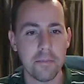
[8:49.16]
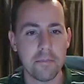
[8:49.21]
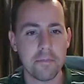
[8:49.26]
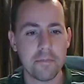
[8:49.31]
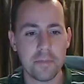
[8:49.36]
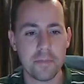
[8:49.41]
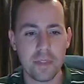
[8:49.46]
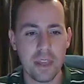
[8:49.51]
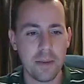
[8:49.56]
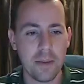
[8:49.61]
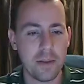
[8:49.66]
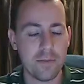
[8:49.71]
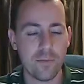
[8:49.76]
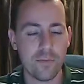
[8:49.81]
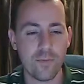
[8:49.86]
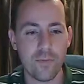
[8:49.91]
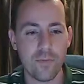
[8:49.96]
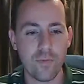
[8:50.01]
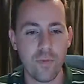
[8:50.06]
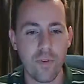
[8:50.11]

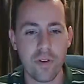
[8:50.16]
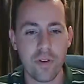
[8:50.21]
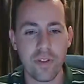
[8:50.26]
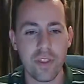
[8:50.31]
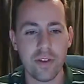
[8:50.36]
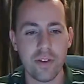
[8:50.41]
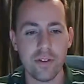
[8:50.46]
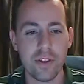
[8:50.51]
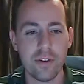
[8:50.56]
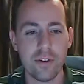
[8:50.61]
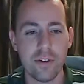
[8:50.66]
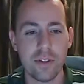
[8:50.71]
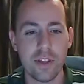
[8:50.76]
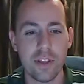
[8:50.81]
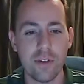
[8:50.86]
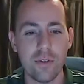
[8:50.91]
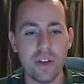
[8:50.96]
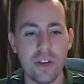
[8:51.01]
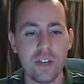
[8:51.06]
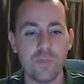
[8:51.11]

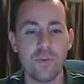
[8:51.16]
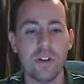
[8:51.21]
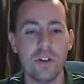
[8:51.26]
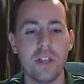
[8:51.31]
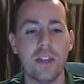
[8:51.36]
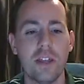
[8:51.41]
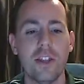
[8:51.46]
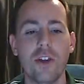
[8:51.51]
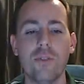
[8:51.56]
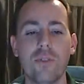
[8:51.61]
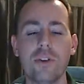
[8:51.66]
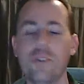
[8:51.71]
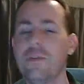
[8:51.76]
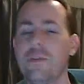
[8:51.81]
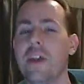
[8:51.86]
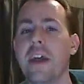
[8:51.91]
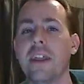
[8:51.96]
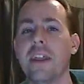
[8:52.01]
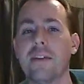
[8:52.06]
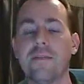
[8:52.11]
There is really no
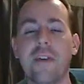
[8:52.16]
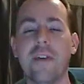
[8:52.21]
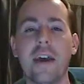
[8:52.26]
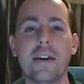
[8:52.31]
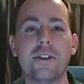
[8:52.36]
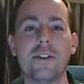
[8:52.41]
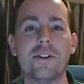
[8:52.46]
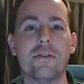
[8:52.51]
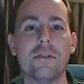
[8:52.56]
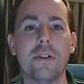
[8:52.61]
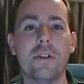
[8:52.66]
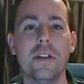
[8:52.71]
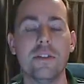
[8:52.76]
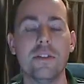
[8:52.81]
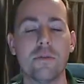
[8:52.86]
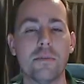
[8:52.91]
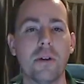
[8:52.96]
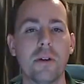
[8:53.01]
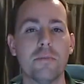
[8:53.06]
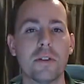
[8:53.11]
uniting factor in the
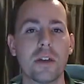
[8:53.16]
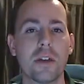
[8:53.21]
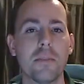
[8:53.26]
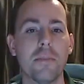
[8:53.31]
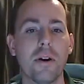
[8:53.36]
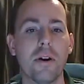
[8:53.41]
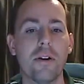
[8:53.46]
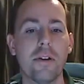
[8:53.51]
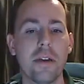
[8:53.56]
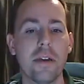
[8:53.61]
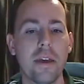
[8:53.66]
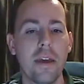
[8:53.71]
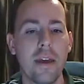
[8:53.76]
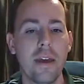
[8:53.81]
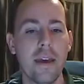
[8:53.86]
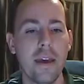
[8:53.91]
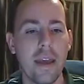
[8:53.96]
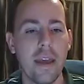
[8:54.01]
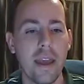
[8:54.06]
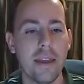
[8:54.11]
Republican Party,
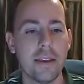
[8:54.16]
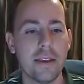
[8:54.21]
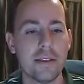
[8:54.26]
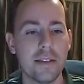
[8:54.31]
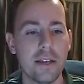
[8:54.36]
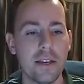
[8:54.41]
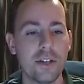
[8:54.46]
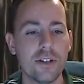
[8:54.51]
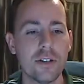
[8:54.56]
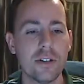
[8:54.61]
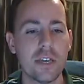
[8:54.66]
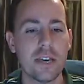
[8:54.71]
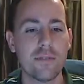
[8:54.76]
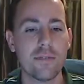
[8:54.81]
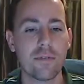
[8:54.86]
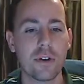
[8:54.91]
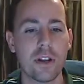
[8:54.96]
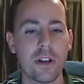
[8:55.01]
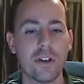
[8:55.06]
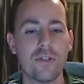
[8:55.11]
and essentially if
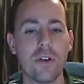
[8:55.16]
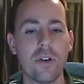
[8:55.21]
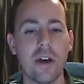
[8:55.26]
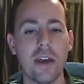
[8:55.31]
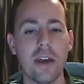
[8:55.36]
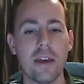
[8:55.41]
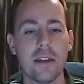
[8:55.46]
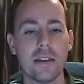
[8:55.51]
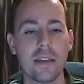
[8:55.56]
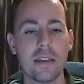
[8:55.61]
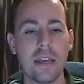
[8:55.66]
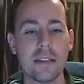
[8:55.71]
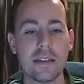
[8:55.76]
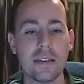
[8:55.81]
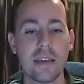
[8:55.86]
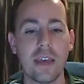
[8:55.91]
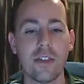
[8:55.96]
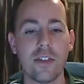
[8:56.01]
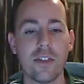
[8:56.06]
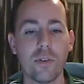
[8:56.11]
we're going to try and get
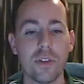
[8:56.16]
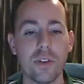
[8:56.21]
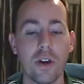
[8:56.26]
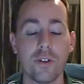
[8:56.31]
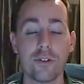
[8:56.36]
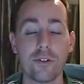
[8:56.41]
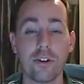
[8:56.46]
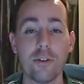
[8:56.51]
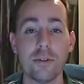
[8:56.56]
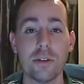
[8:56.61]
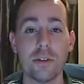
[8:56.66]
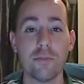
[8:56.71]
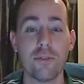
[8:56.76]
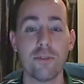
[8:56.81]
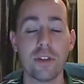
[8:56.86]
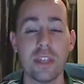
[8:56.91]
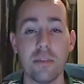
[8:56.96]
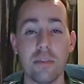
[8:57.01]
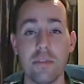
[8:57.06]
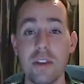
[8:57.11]
together with other groups and
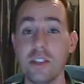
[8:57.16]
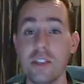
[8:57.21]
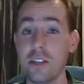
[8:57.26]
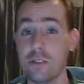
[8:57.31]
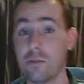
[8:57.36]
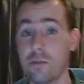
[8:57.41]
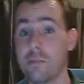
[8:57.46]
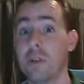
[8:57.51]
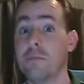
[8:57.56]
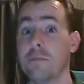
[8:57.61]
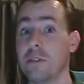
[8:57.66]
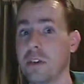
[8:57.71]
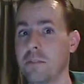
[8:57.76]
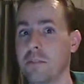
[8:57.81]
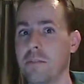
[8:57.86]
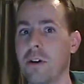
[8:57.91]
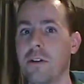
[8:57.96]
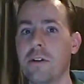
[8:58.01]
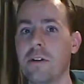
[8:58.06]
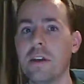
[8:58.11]
bring them into the Republican
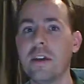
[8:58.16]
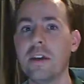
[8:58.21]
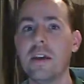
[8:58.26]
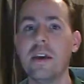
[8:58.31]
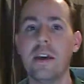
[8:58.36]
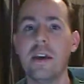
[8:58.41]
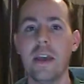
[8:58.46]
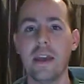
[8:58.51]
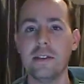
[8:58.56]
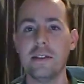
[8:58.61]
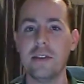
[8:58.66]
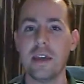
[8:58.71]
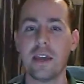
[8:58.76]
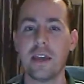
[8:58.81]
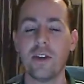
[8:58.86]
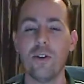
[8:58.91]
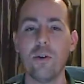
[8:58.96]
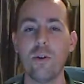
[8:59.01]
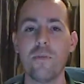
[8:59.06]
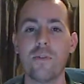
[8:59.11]
Party and take it
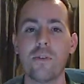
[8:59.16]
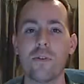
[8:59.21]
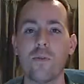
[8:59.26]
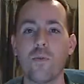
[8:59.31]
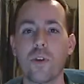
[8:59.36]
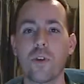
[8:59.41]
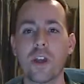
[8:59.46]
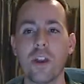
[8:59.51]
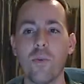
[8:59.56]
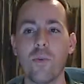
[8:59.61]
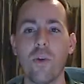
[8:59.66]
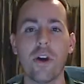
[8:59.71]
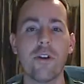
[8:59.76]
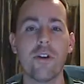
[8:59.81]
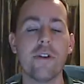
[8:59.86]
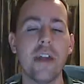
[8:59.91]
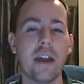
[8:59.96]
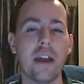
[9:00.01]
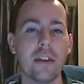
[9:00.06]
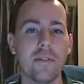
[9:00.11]
over, we're going to water it
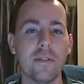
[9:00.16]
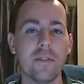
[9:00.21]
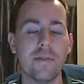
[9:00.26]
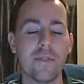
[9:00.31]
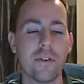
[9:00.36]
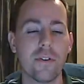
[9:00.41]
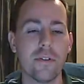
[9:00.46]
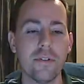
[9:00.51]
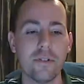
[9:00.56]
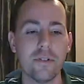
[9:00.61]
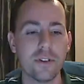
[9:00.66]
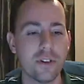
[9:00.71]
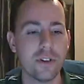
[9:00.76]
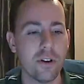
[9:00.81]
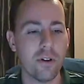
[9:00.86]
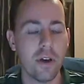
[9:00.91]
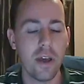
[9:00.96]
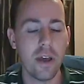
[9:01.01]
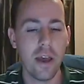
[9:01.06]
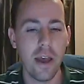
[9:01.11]
down even further.
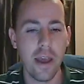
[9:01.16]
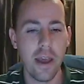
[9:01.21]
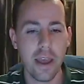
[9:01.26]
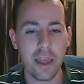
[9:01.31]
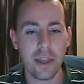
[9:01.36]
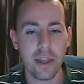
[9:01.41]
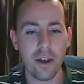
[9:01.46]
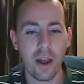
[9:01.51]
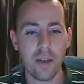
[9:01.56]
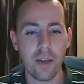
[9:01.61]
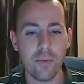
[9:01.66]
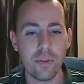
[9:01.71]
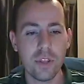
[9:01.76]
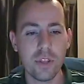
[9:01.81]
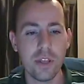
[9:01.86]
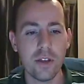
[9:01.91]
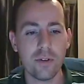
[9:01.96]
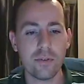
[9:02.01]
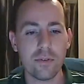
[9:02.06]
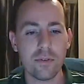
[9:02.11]
So, I really
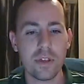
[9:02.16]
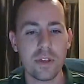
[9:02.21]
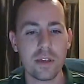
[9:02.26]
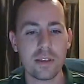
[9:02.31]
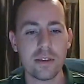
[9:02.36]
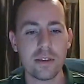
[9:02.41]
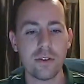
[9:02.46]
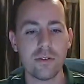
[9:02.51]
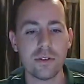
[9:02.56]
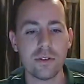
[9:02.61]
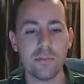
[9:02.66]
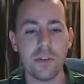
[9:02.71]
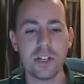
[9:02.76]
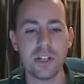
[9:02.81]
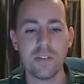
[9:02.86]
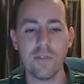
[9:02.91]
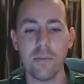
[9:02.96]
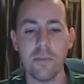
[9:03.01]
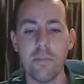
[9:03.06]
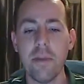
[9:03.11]
don't think there's much
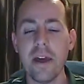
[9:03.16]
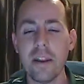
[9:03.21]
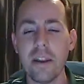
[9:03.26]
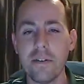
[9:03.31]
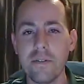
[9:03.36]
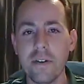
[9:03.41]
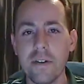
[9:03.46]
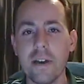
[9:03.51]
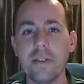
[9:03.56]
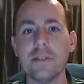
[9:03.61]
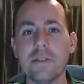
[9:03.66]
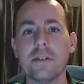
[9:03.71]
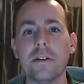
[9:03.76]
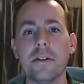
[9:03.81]
of a benefit